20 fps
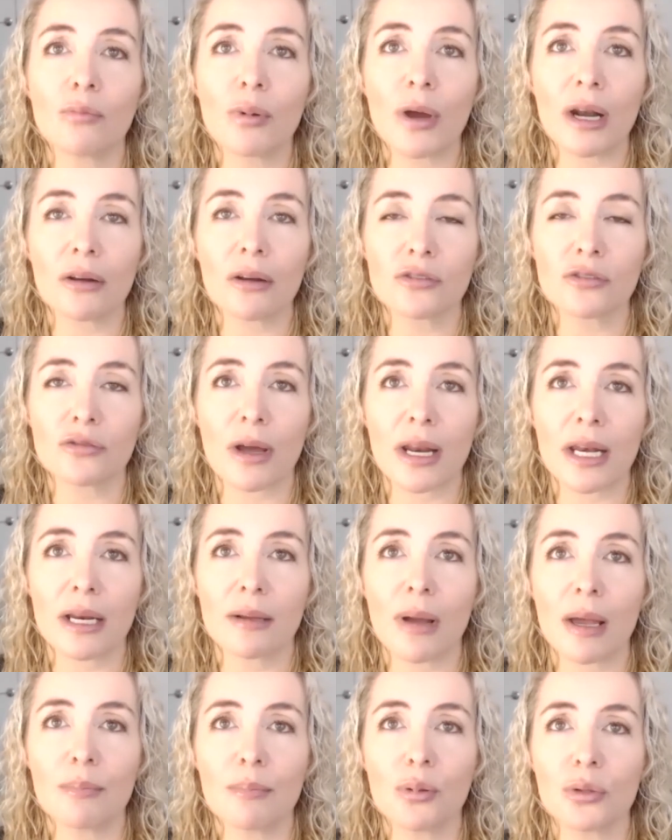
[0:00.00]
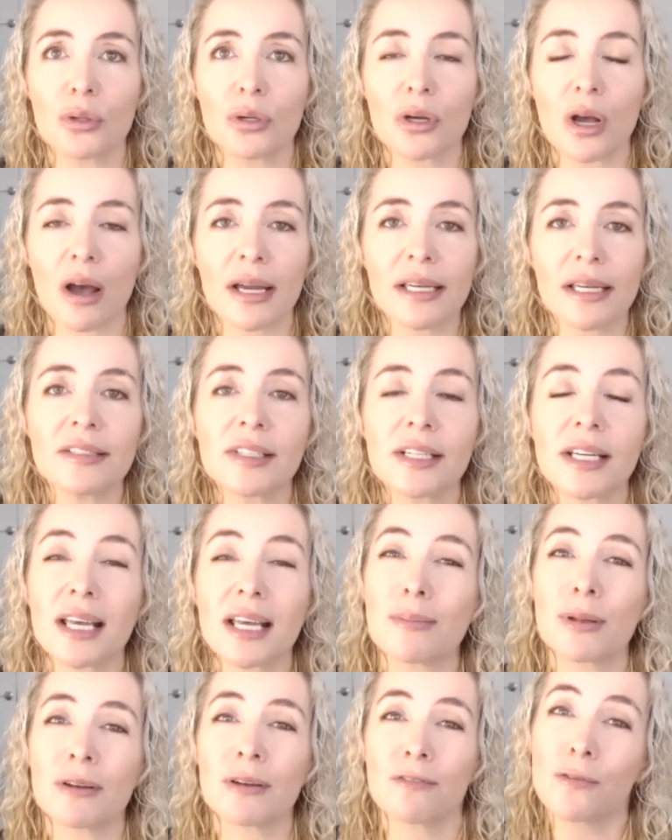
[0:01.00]
when I was writing my book, I used to get
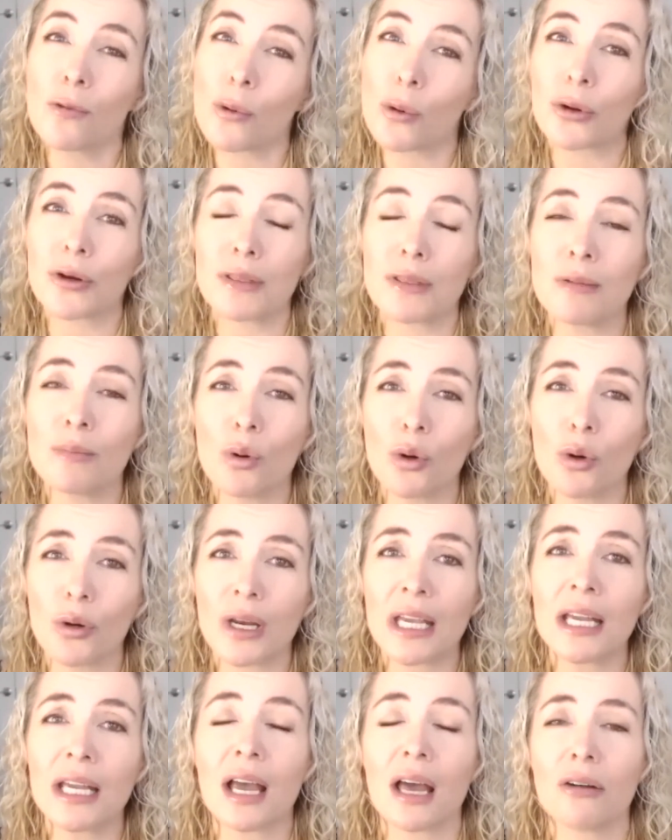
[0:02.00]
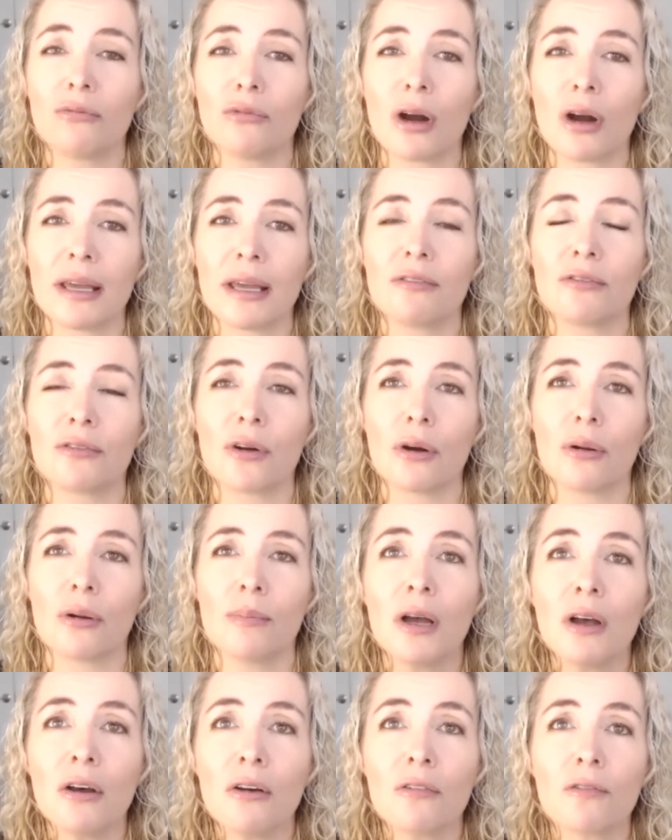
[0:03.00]
up at 4 a.m. and write
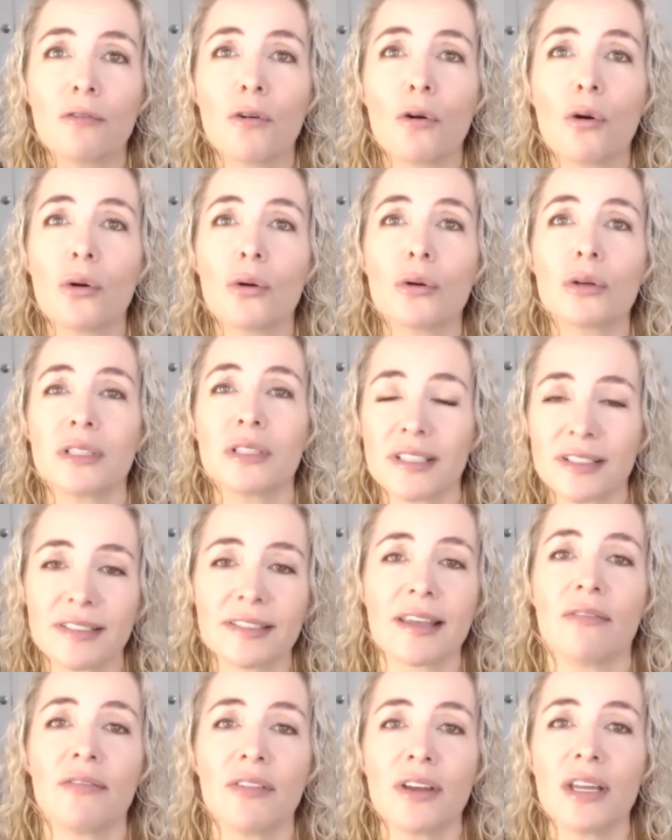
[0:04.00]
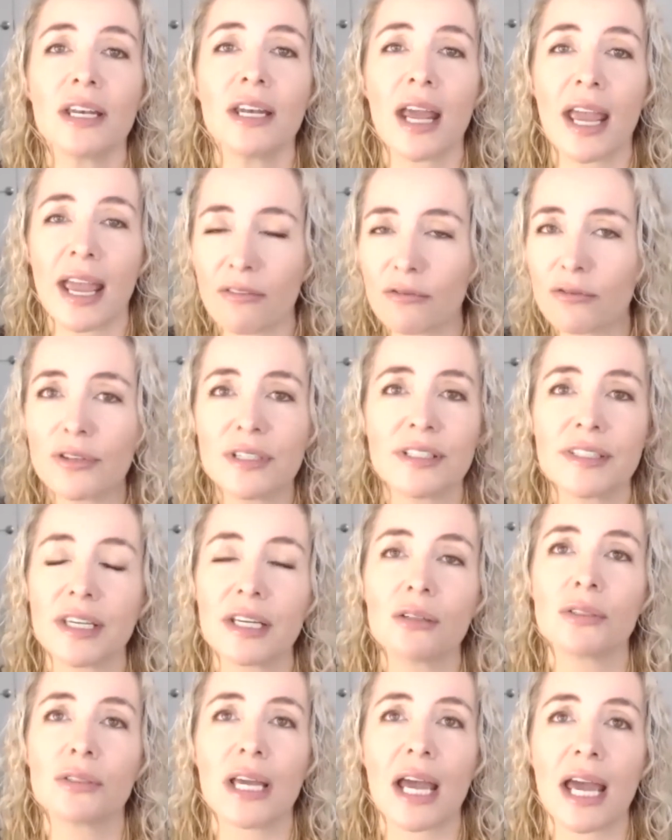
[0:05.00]
from 4 to 7 every
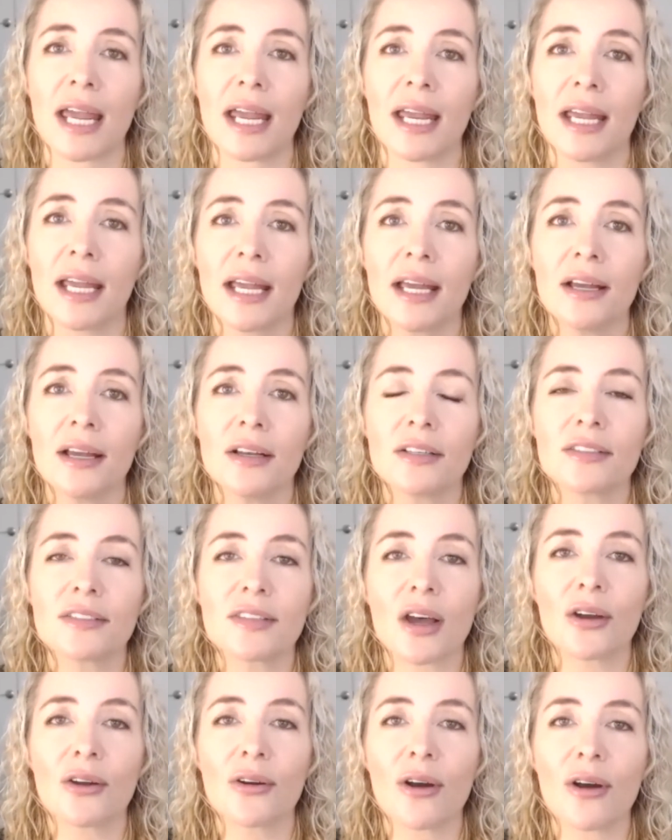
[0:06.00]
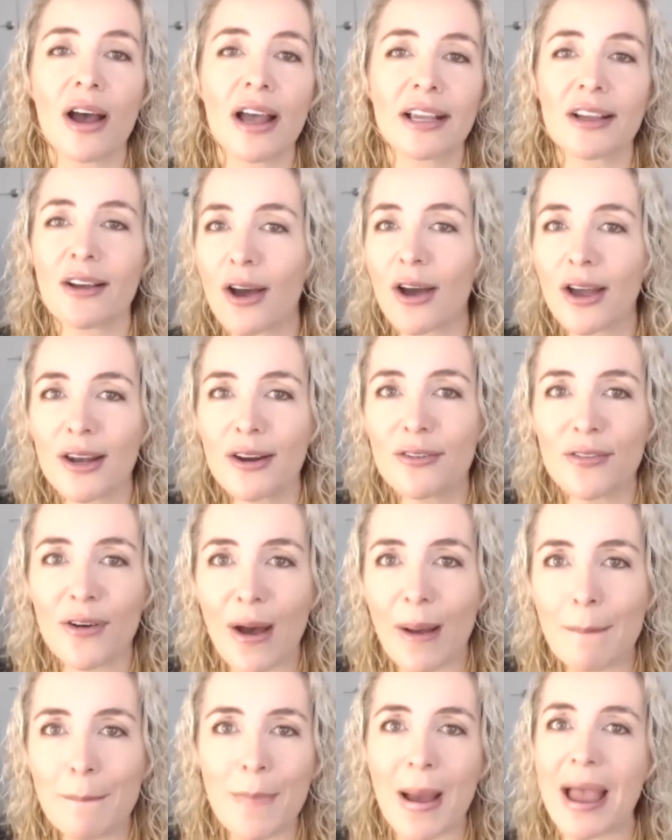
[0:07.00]
single day. So I
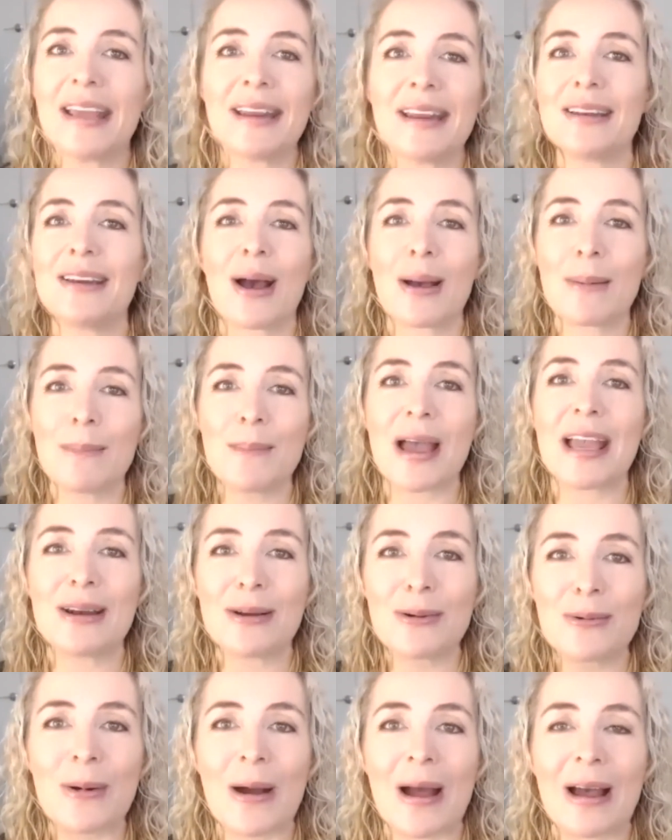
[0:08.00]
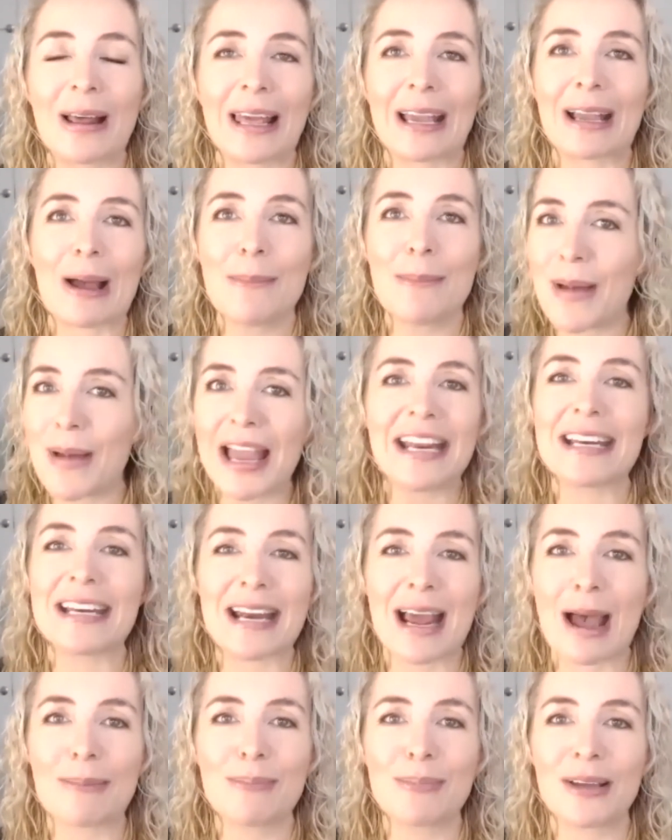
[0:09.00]
made it
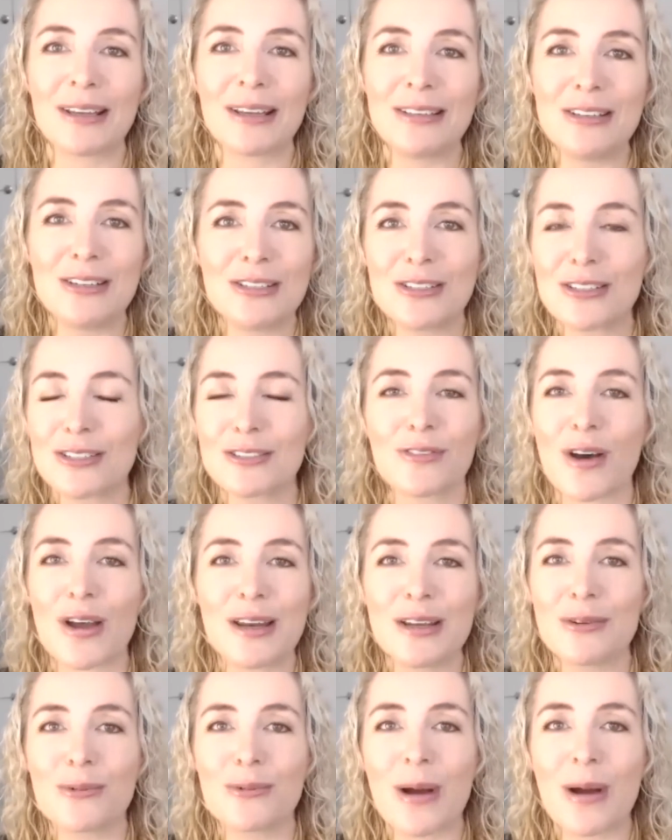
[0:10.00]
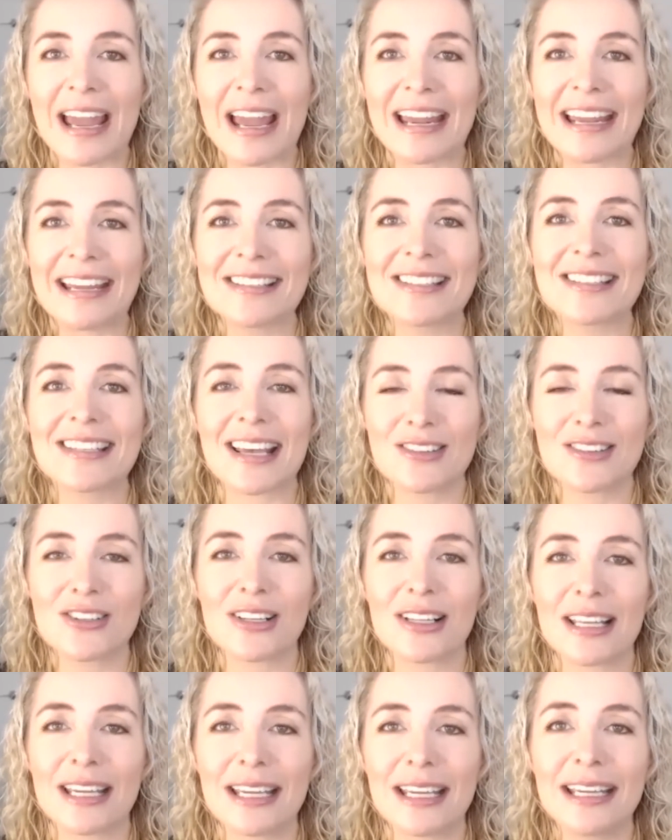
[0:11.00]
happen. You just find a way,
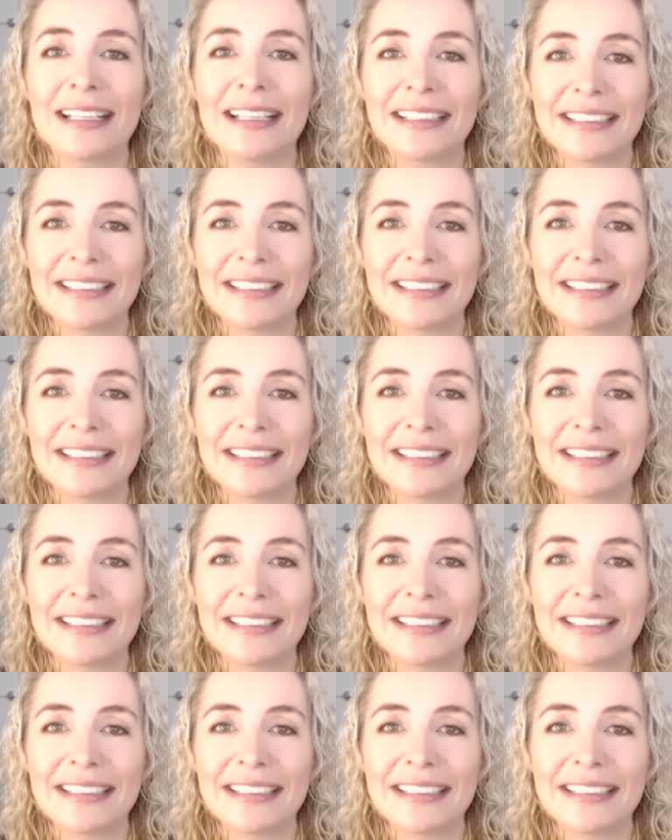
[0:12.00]
essentially.